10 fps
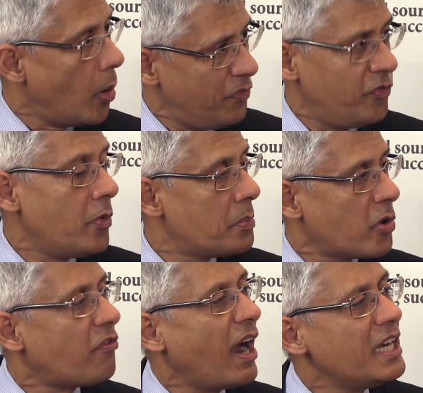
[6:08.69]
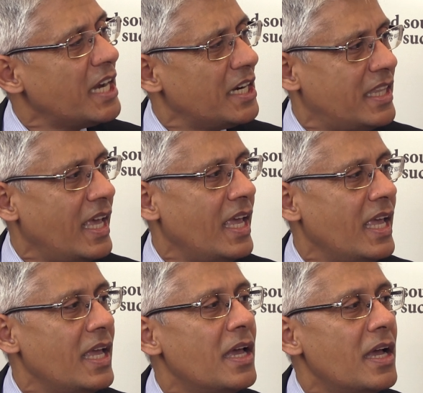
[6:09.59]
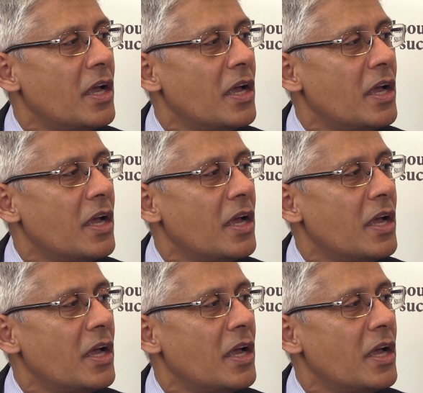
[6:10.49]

hope, provided they